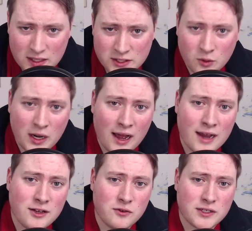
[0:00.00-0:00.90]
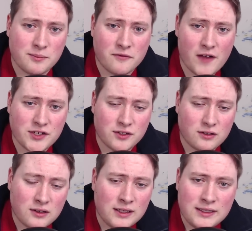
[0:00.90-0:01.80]
So what I do as a
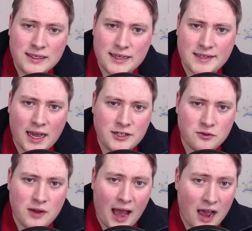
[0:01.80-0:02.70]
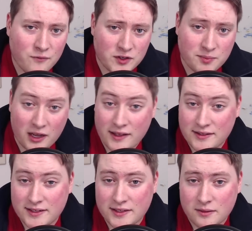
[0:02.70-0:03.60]
professional is I do average buy-in
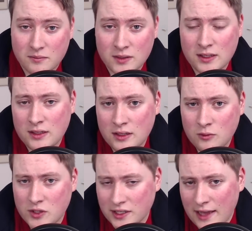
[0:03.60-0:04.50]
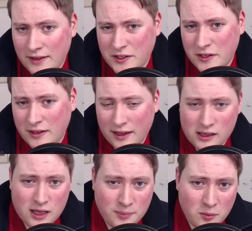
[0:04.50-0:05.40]
system, which allows you to take a
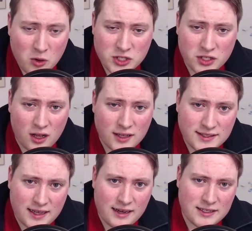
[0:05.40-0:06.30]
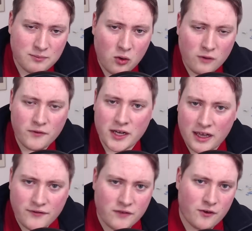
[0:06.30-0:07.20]
couple more shots and is more
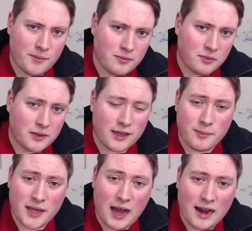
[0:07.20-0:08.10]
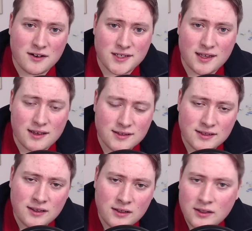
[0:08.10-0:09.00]
forgiving for people playing a bit higher stakes.
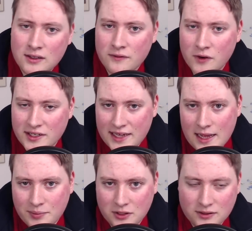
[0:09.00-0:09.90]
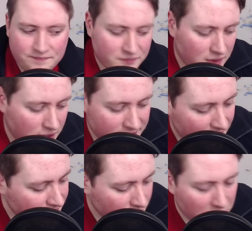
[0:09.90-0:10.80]
For example,
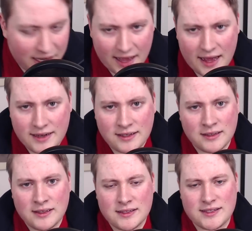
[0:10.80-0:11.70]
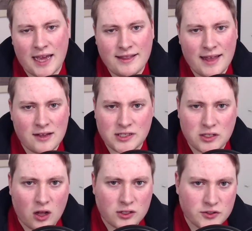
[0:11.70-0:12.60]
say someone had
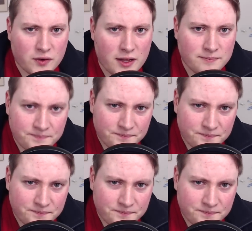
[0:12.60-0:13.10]
$10,000, right?